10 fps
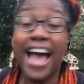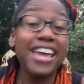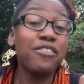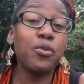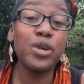
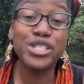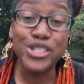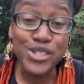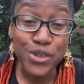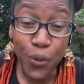I even went
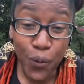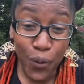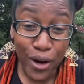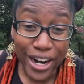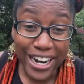to
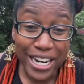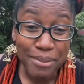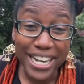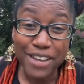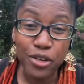SCORE.
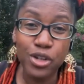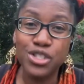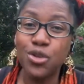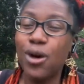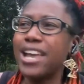Anybody ever go to
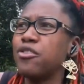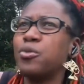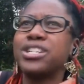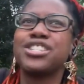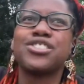SCORE? I
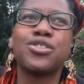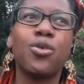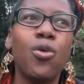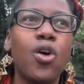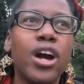even went to
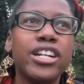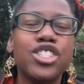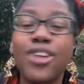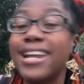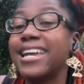SCORE
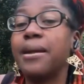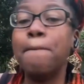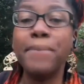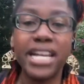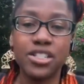to try to get a
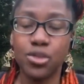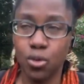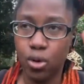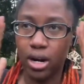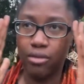
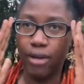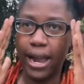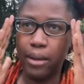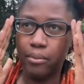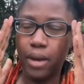mentor,
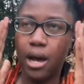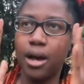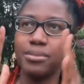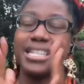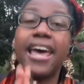right,
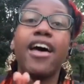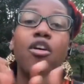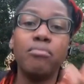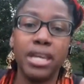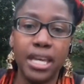to
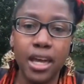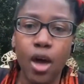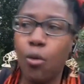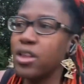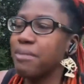help me
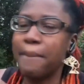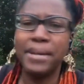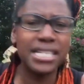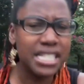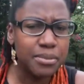with my
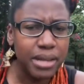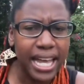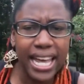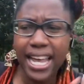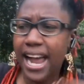business
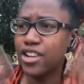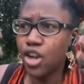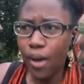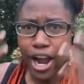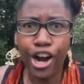plan.
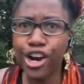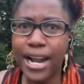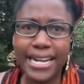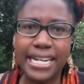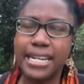I
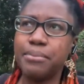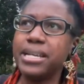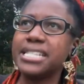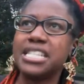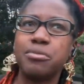heard I needed a
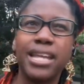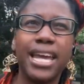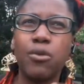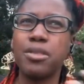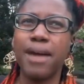business
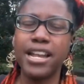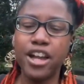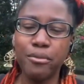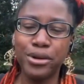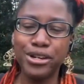plan with my
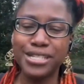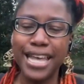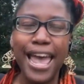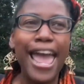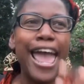numbers.
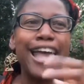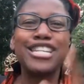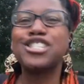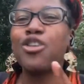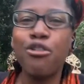
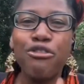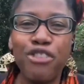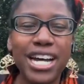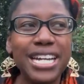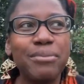And it's so
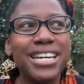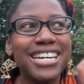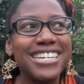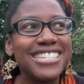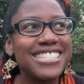funny
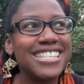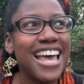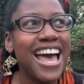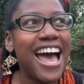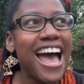because
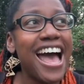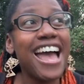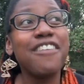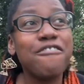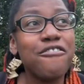
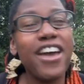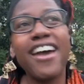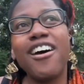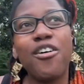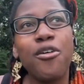I
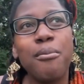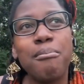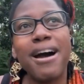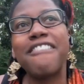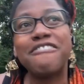
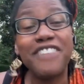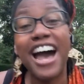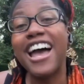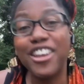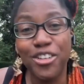found my
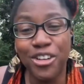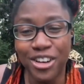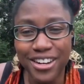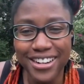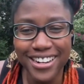file